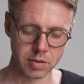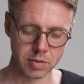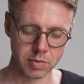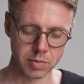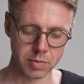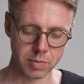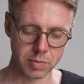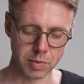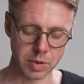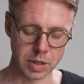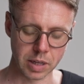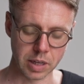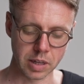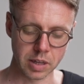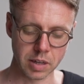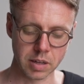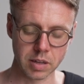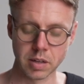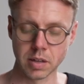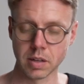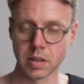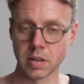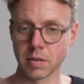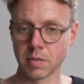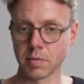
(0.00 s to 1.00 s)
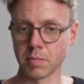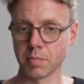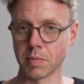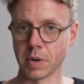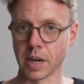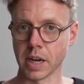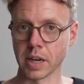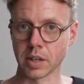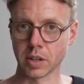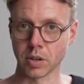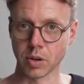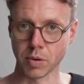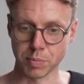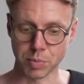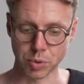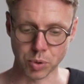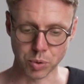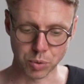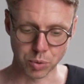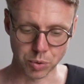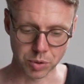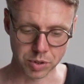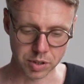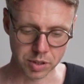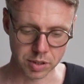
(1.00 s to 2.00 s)
we might
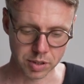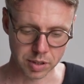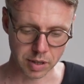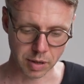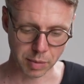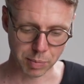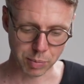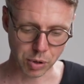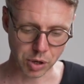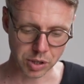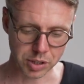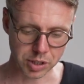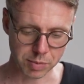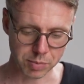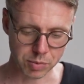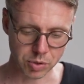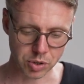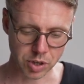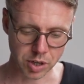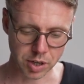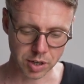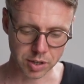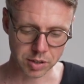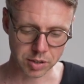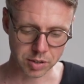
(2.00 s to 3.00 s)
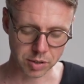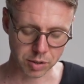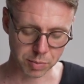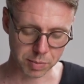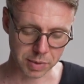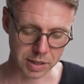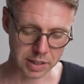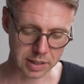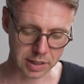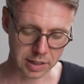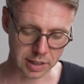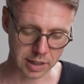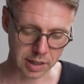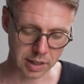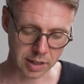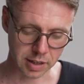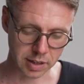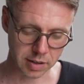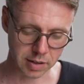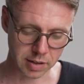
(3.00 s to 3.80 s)
compute a perceptron, so basically